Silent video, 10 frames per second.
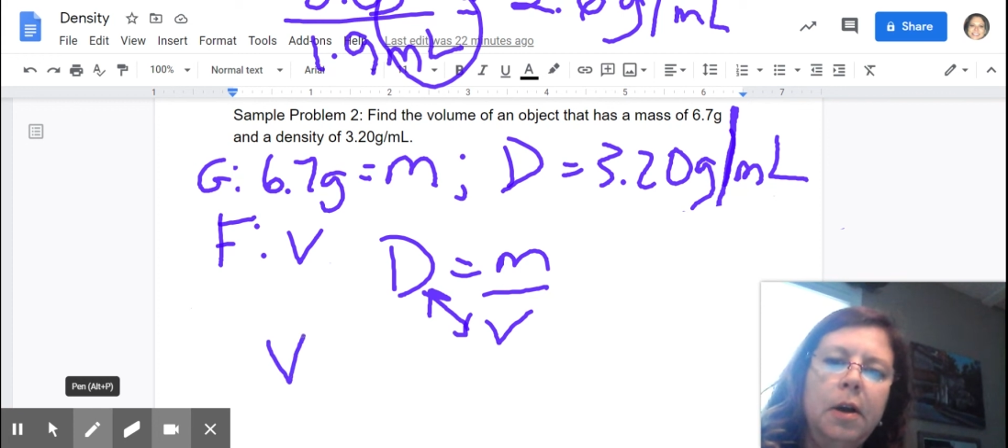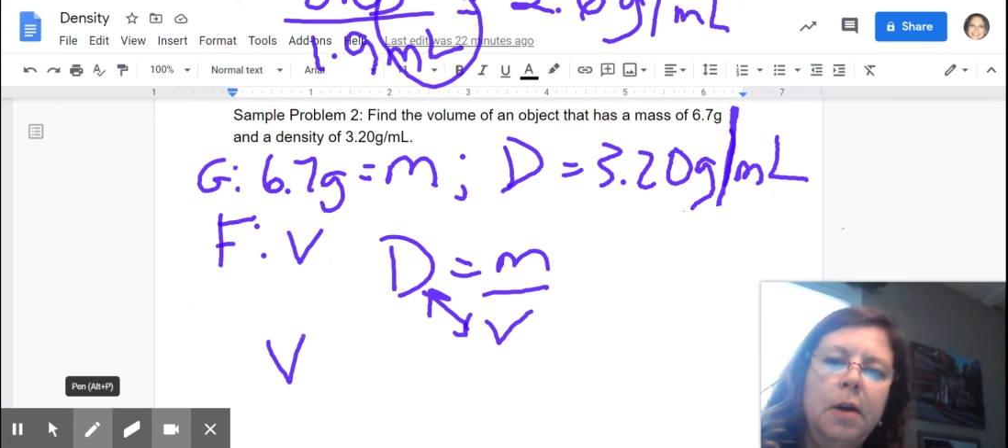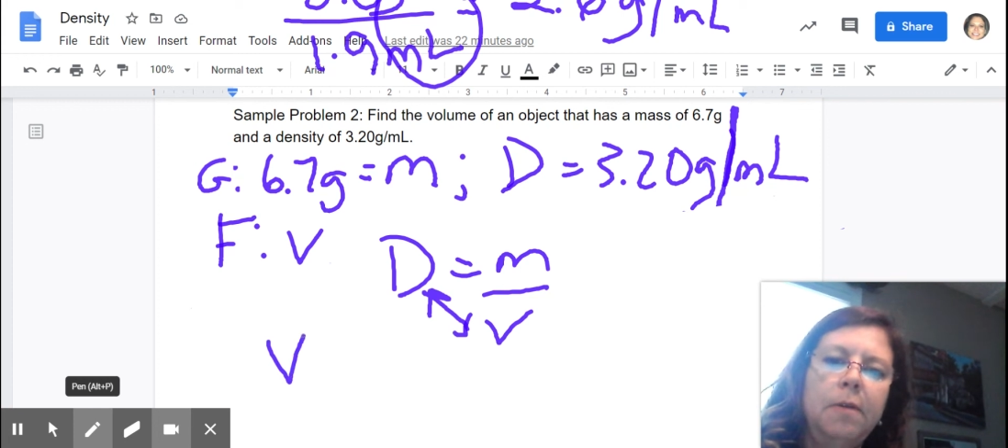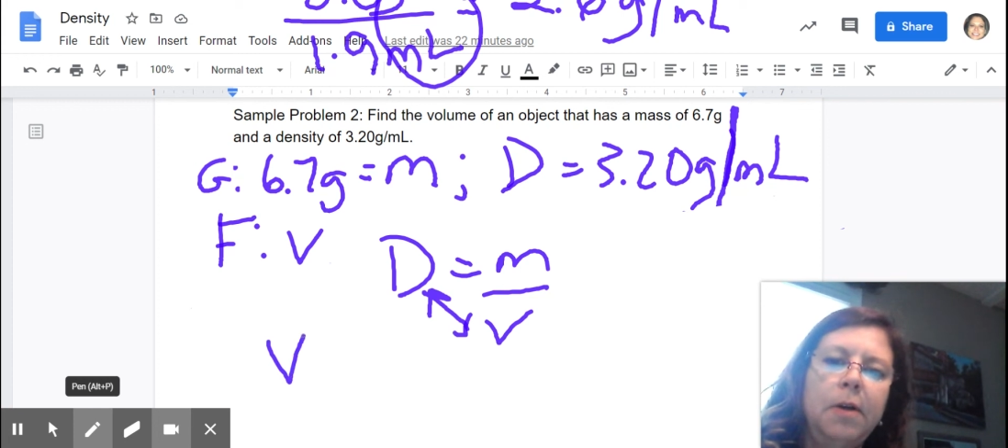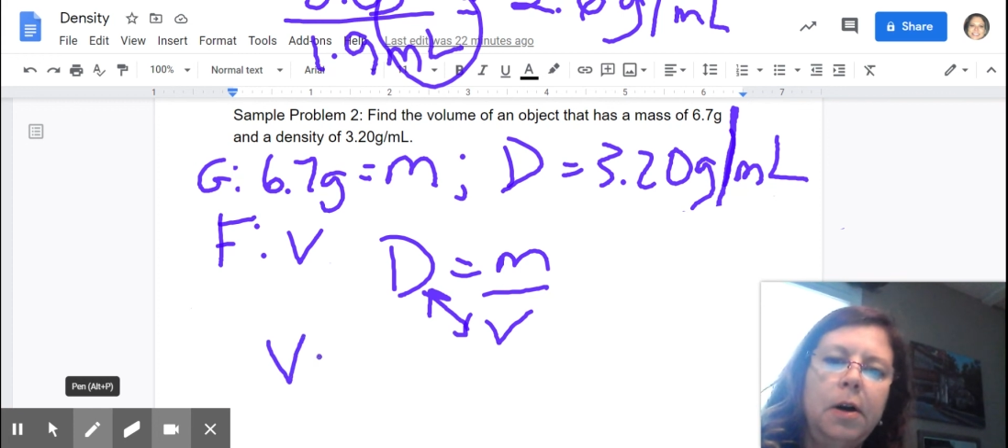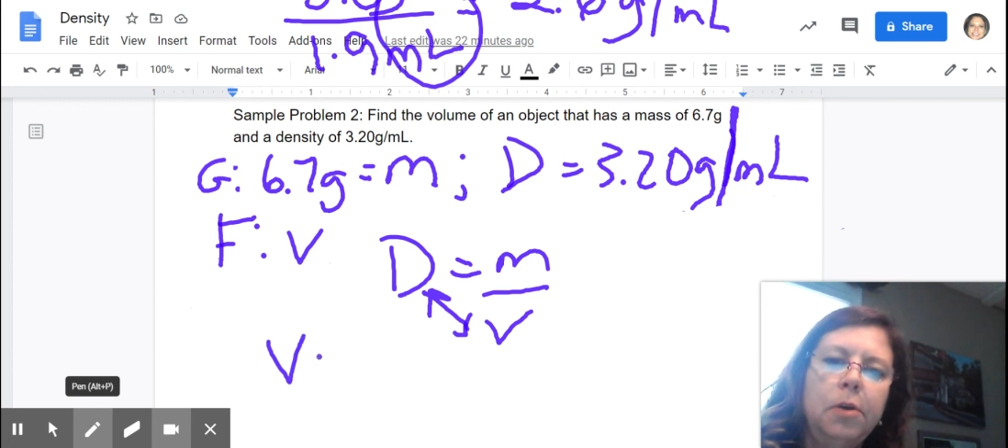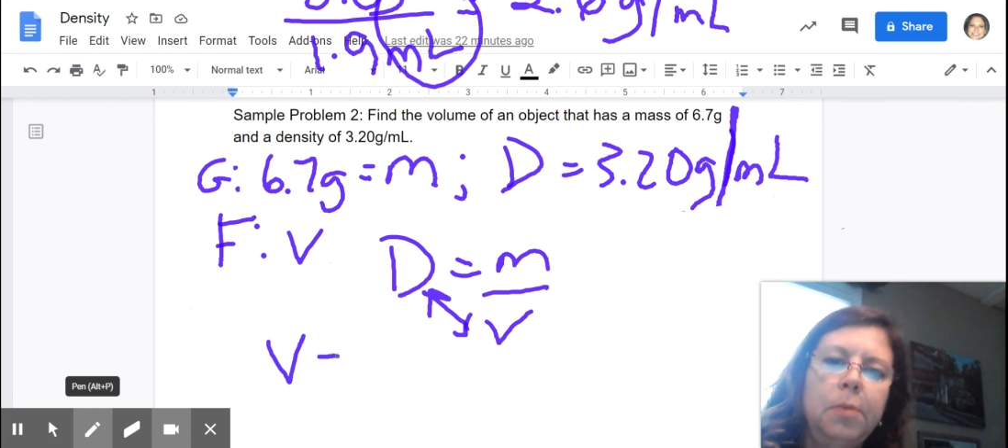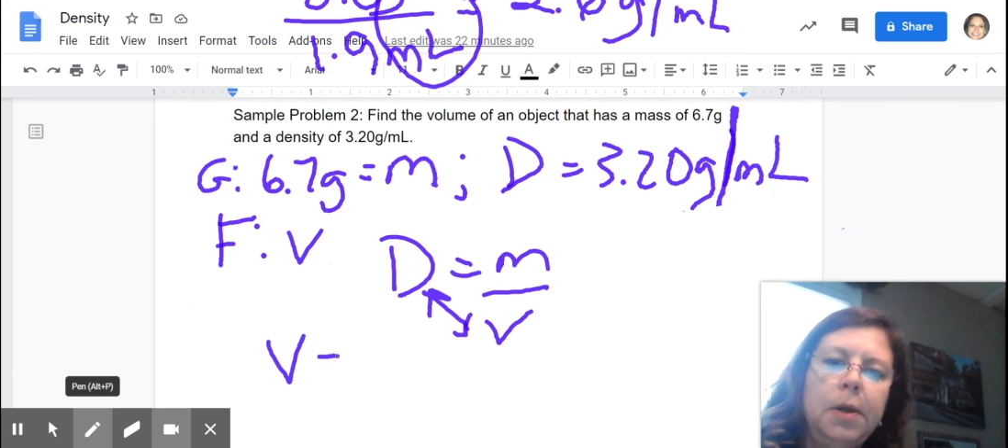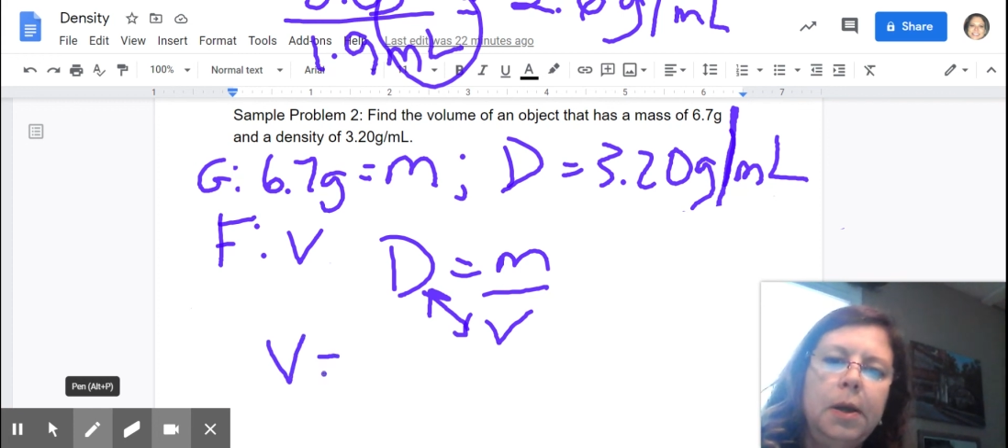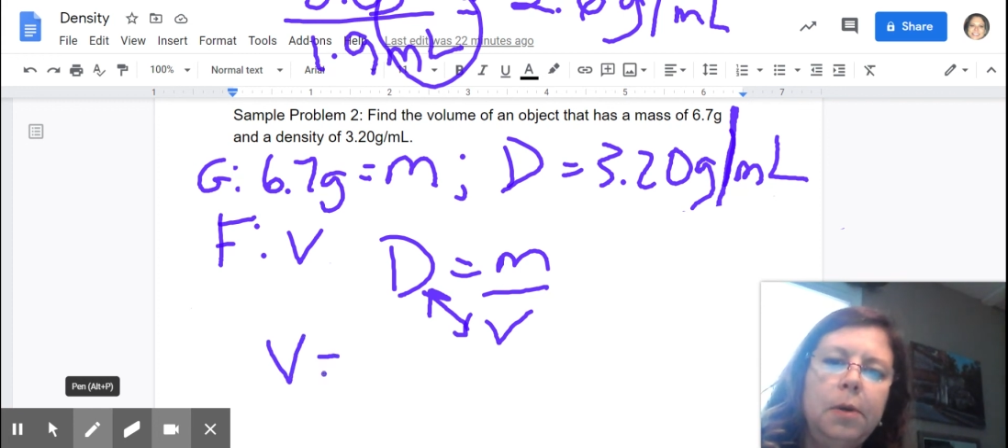volume
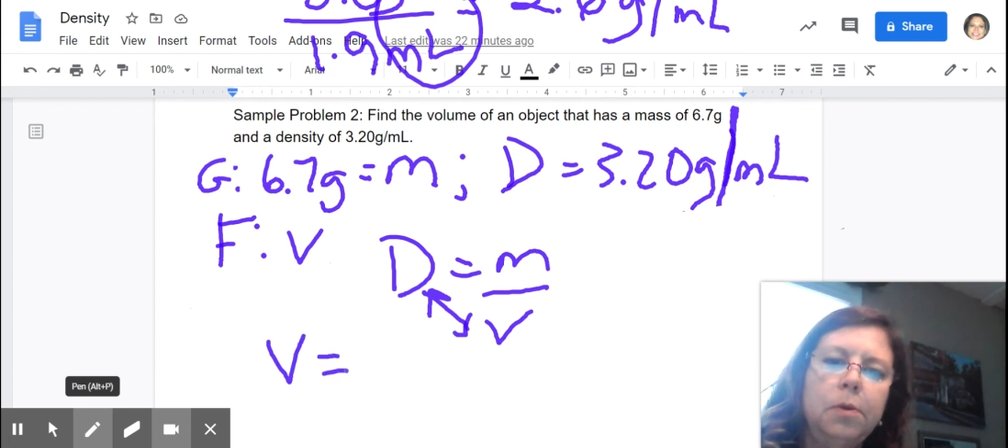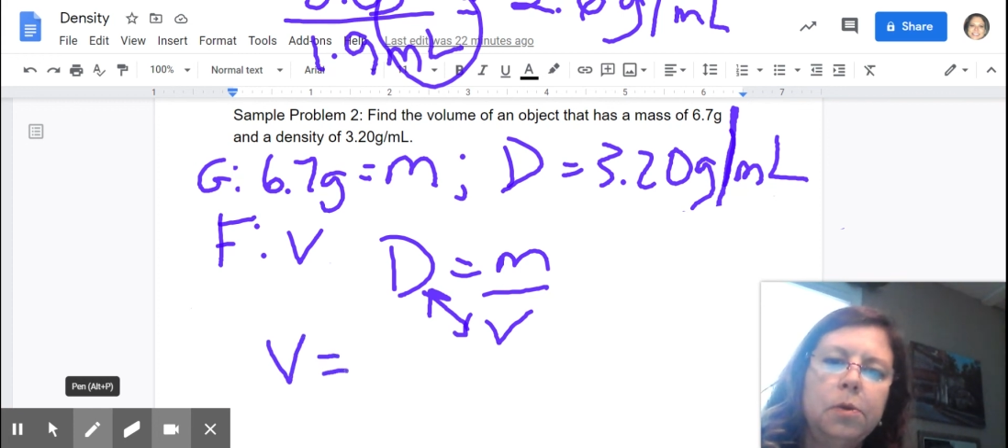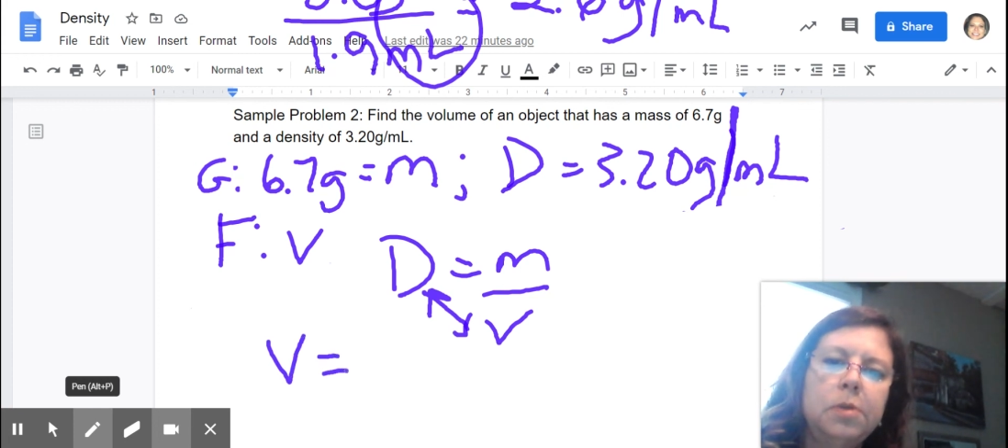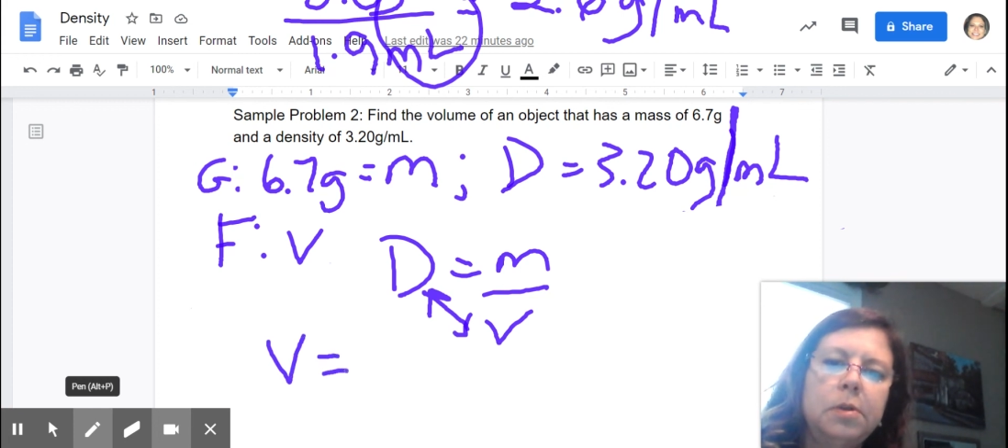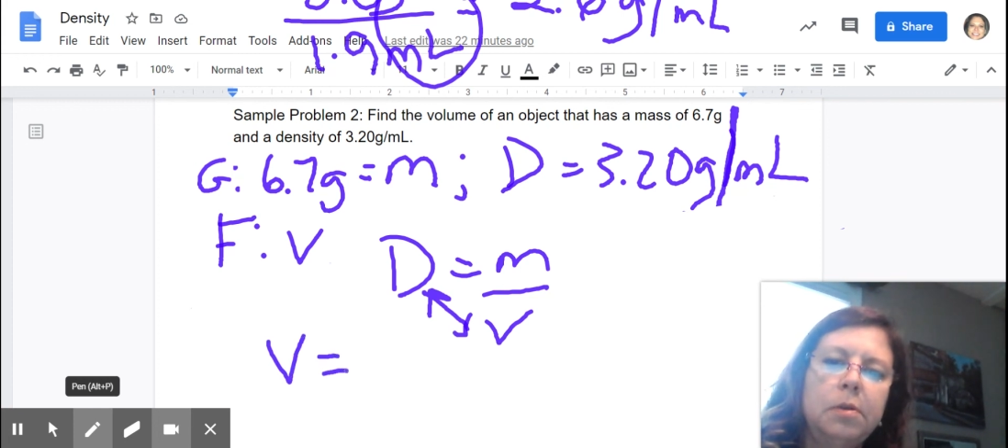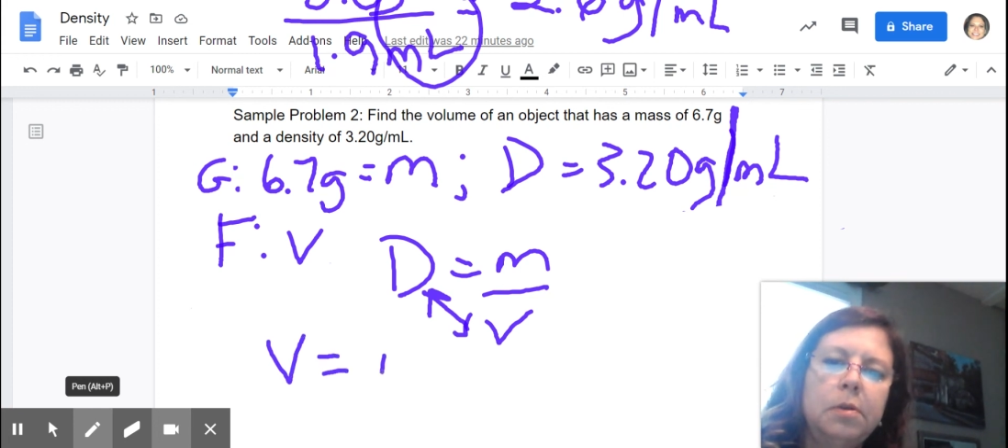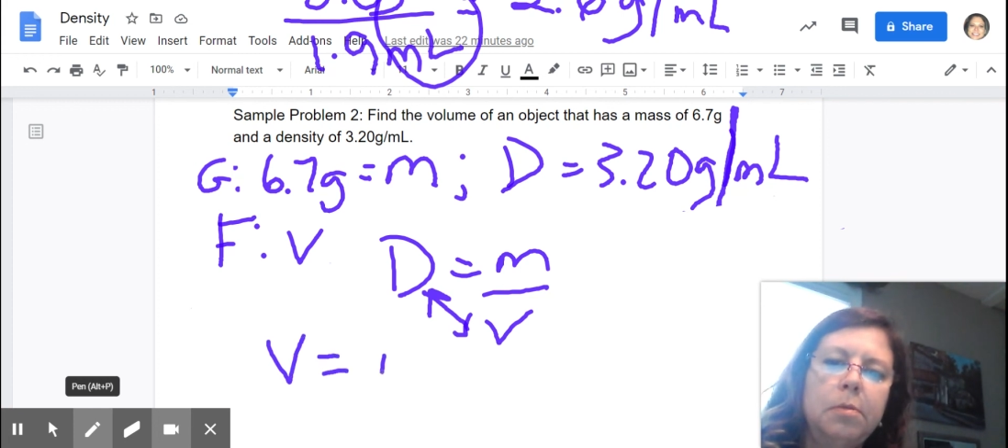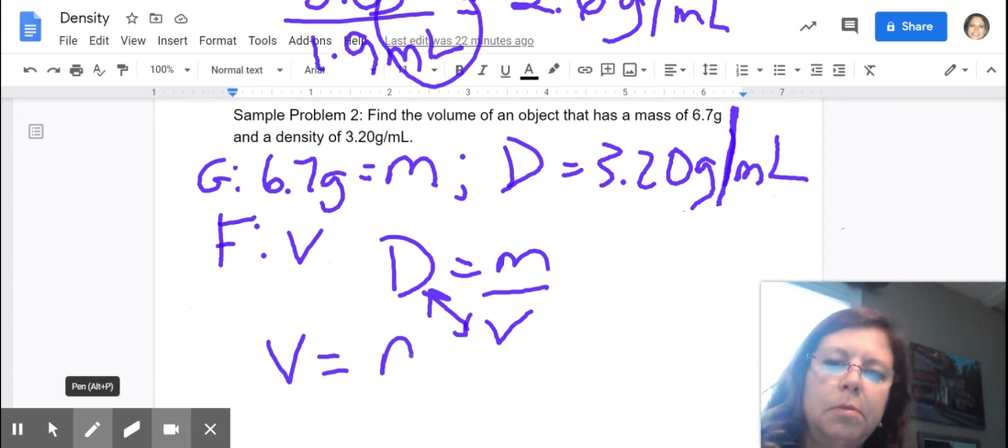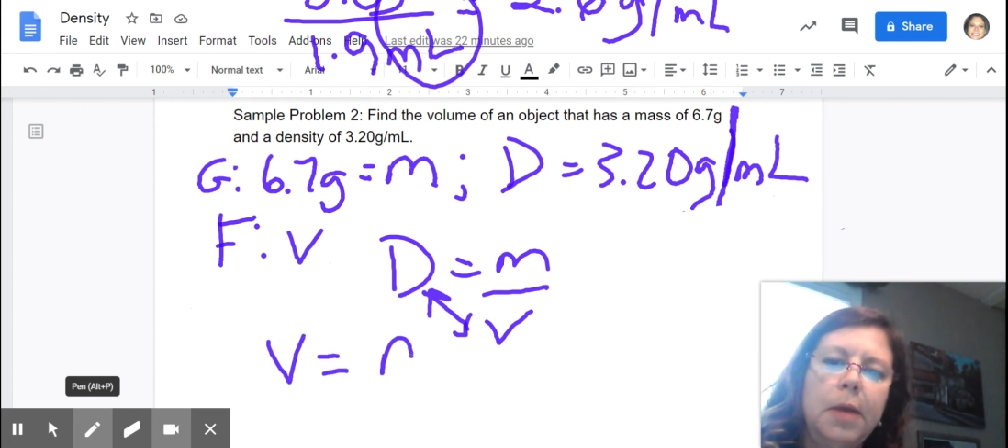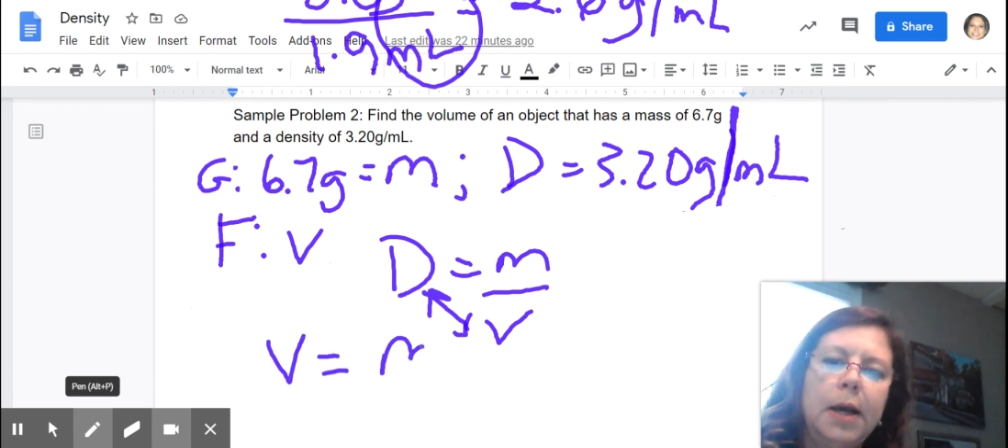equals
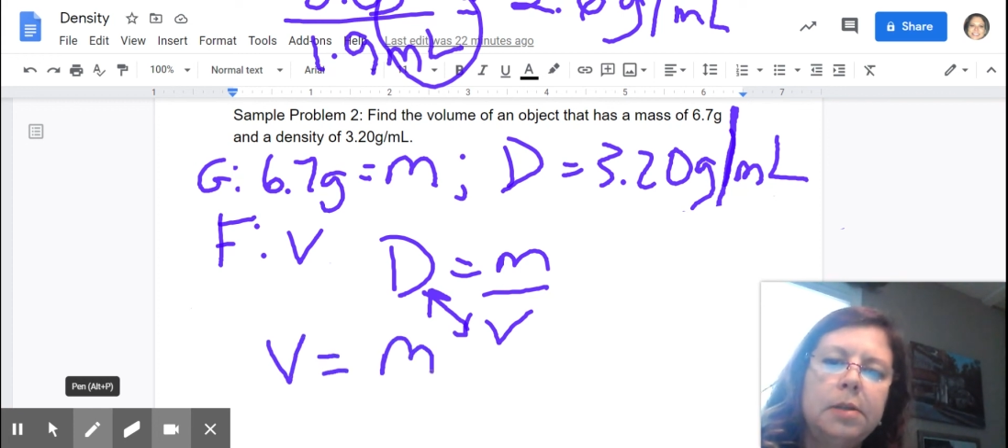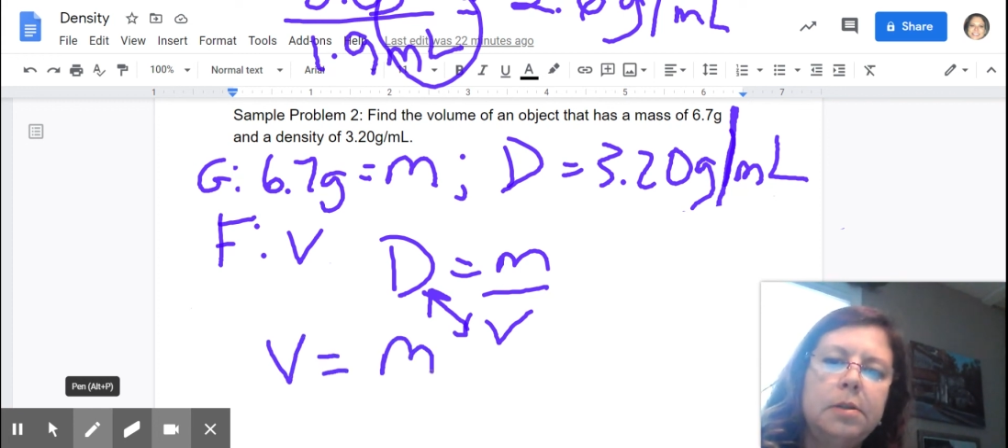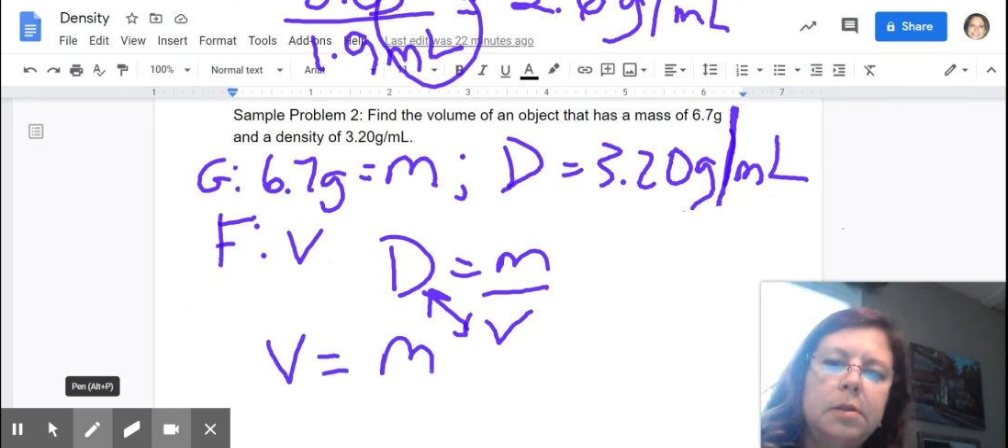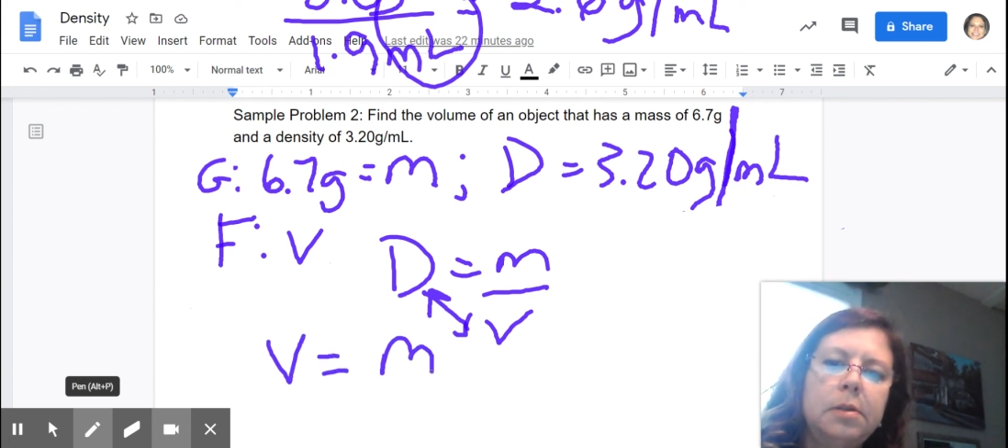mass